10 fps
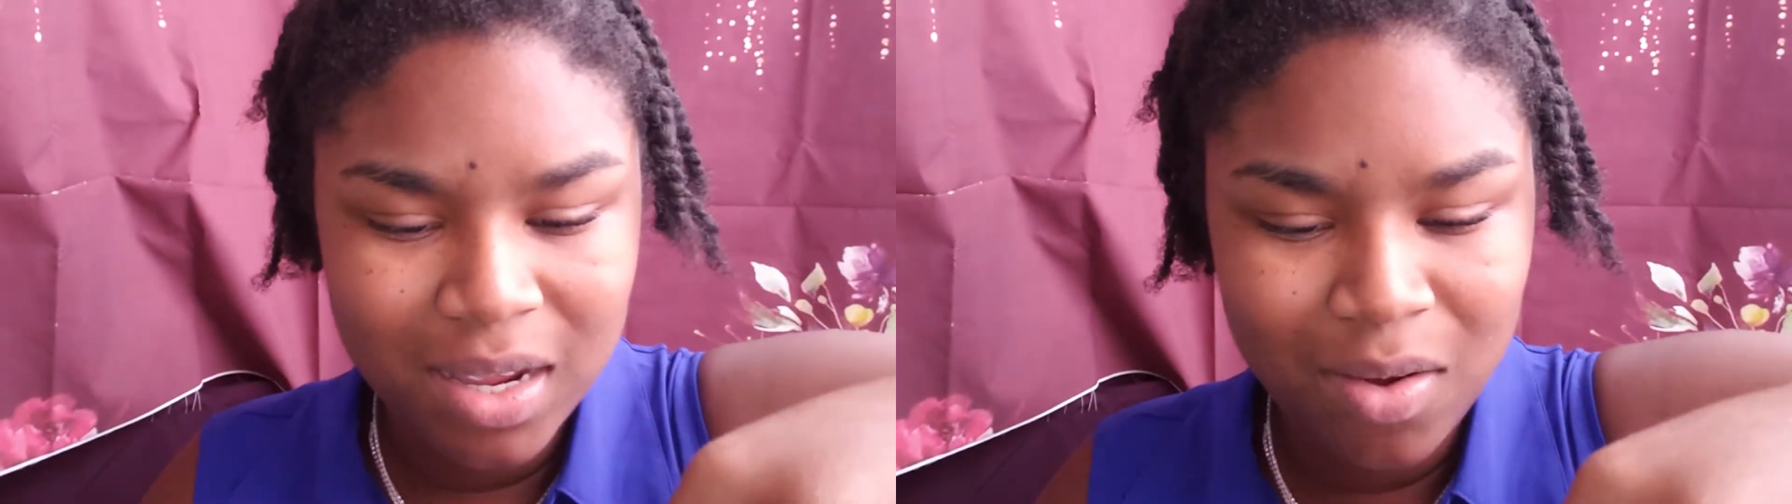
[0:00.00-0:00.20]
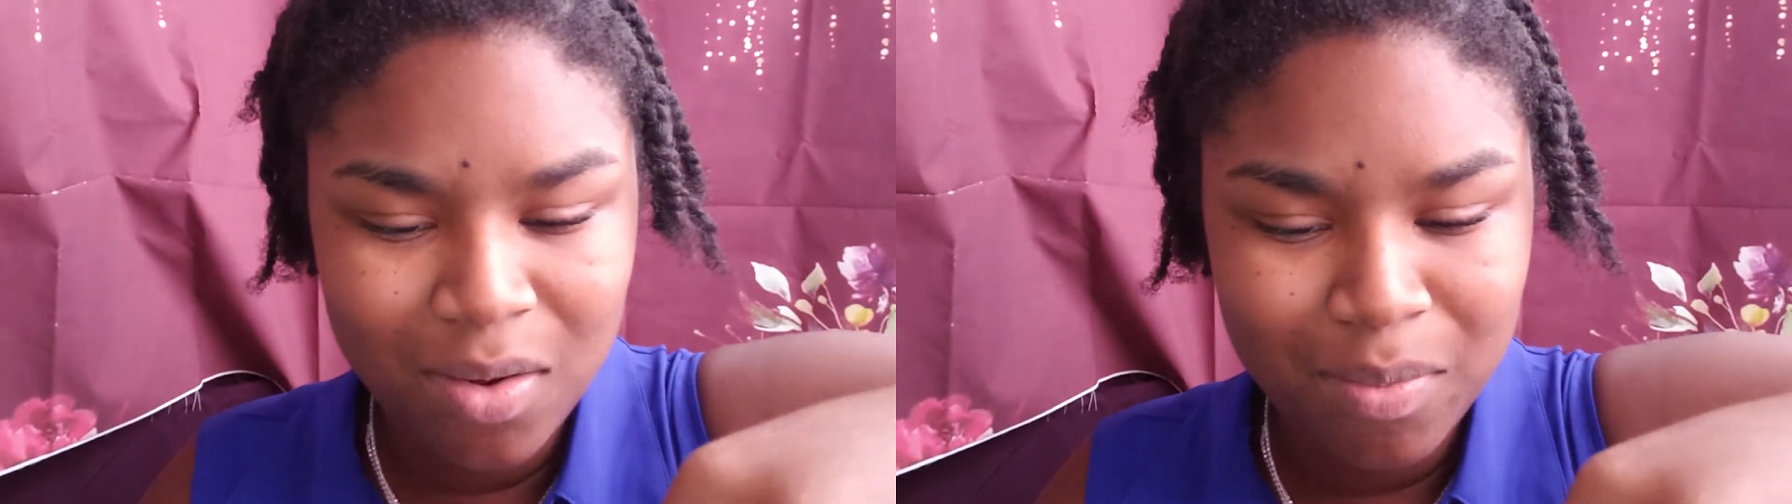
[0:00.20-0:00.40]

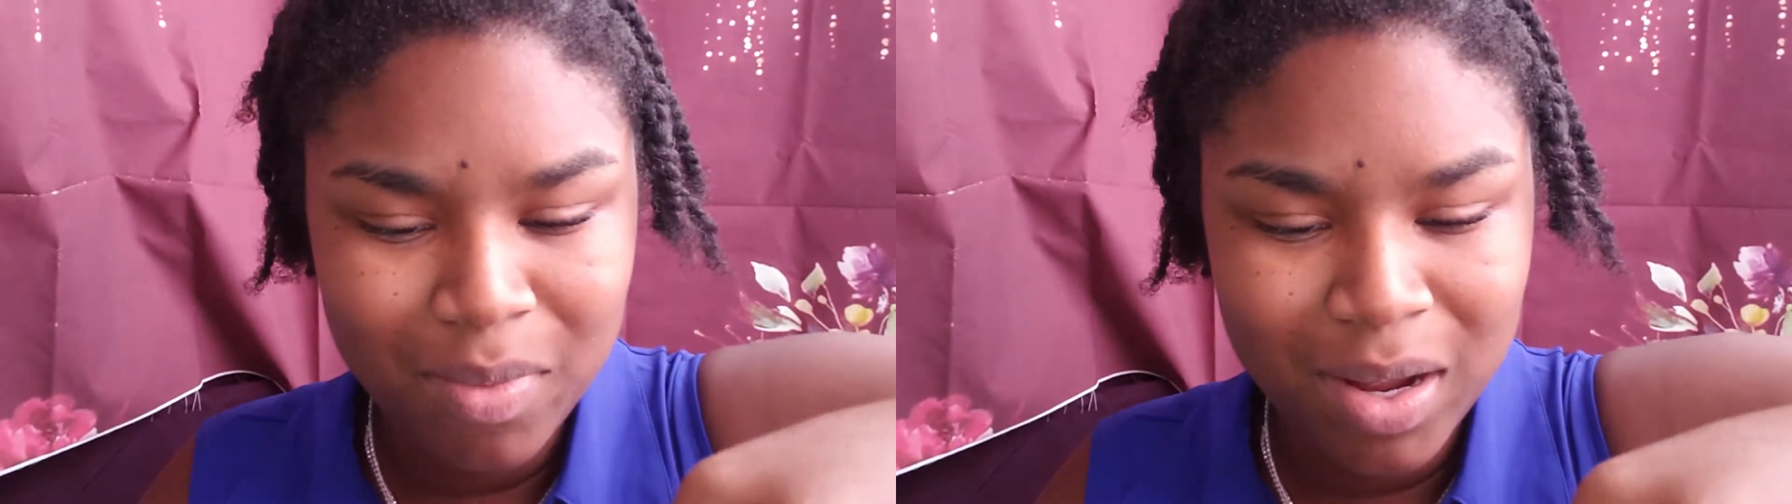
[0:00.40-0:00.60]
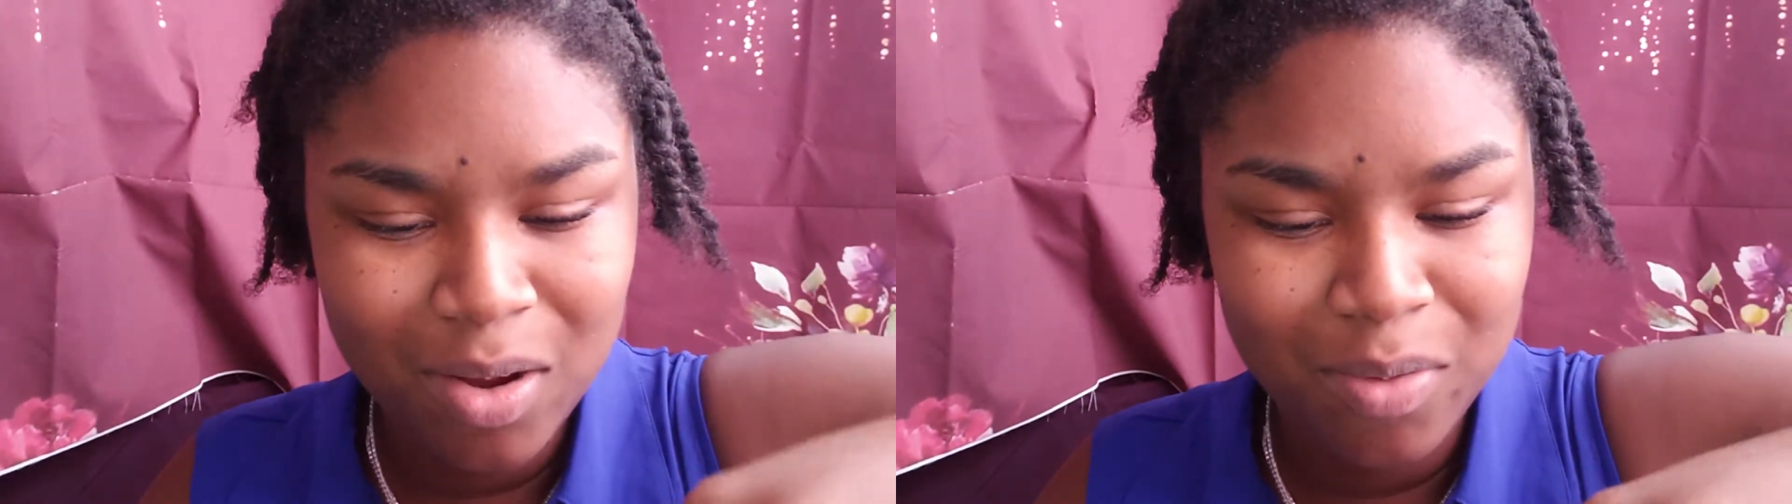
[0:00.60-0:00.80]
Oh,
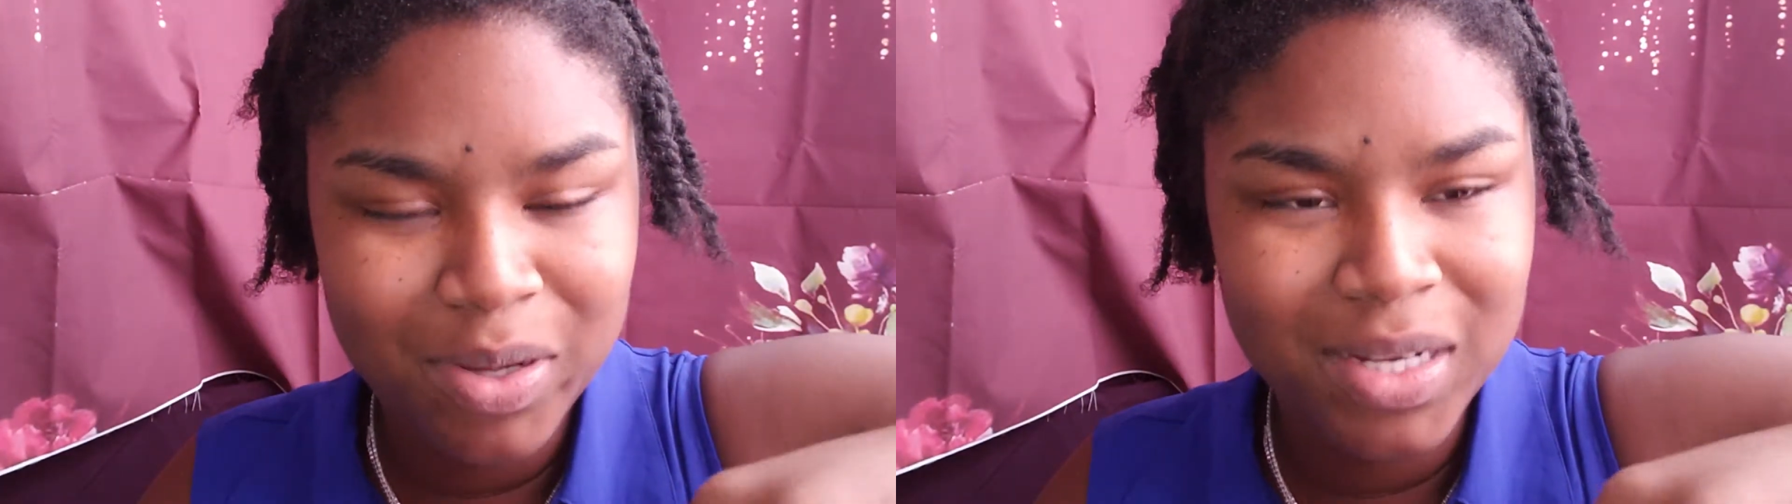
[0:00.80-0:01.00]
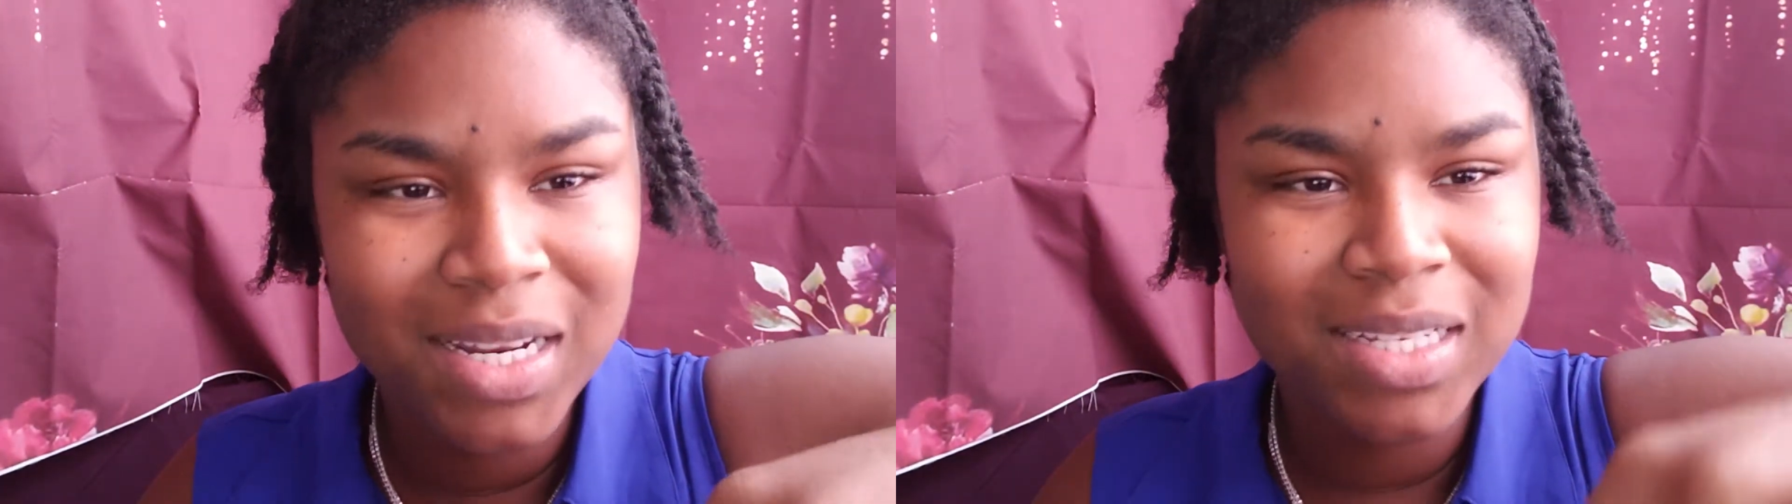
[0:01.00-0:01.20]
I hope
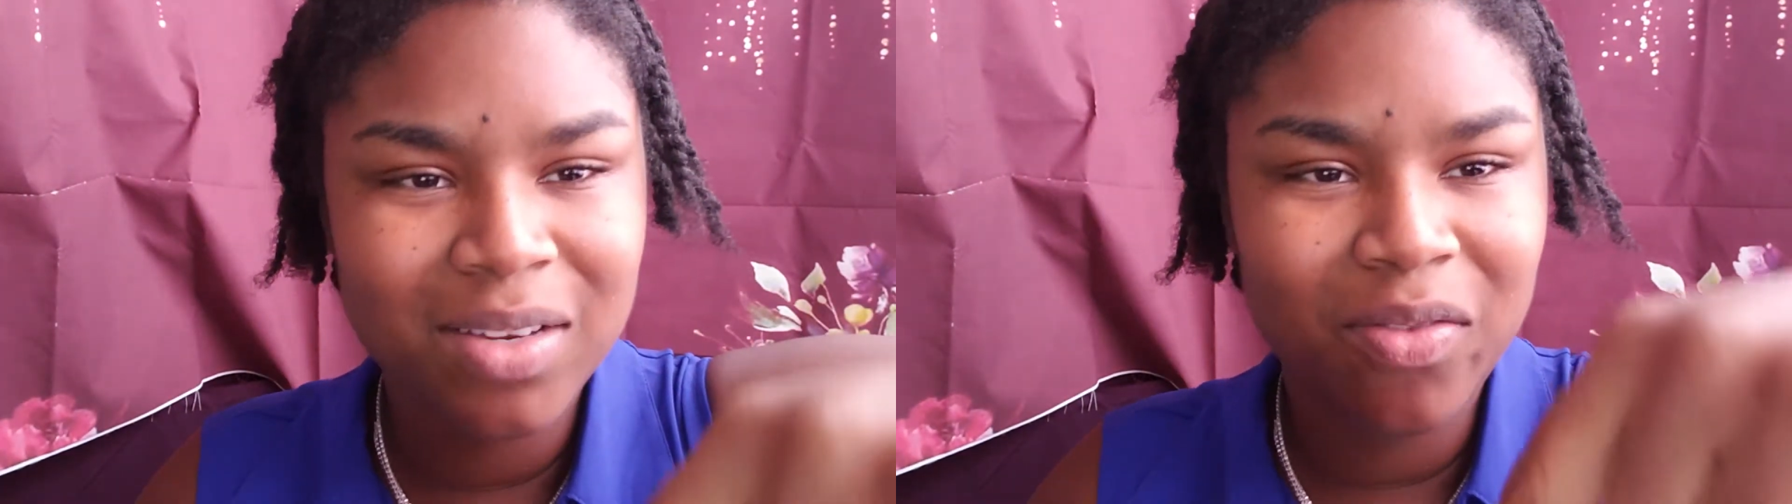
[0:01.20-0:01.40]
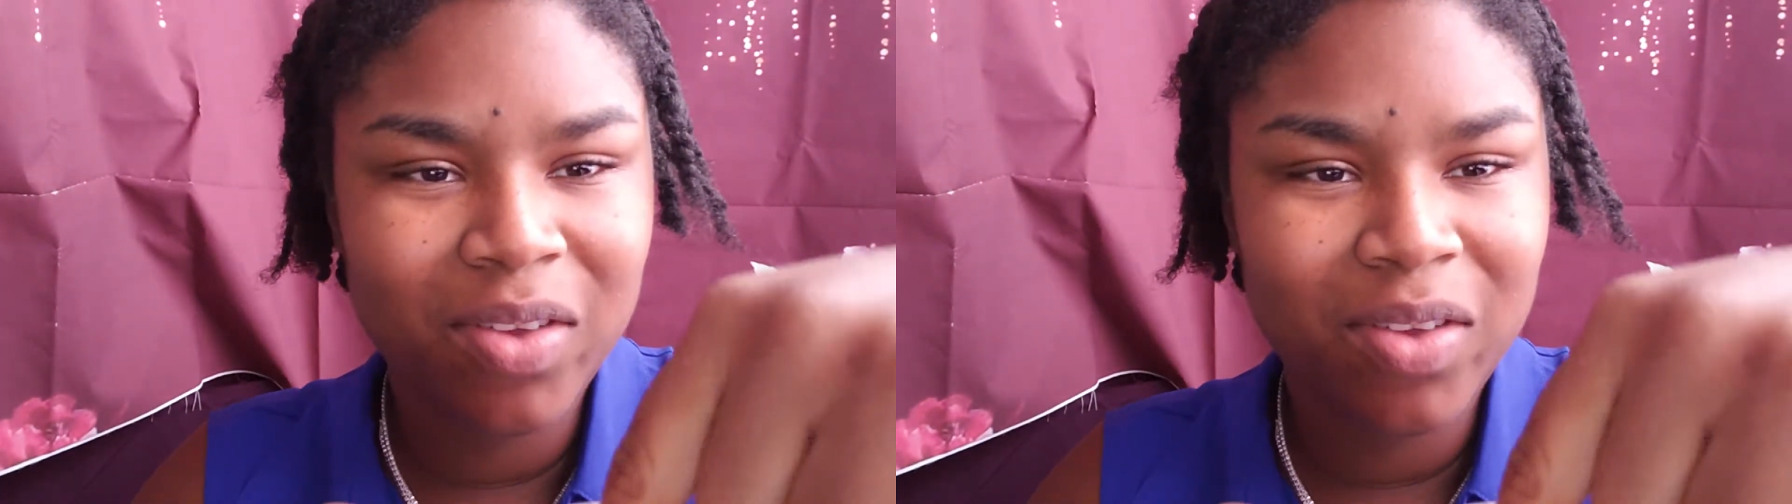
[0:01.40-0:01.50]
it doesn't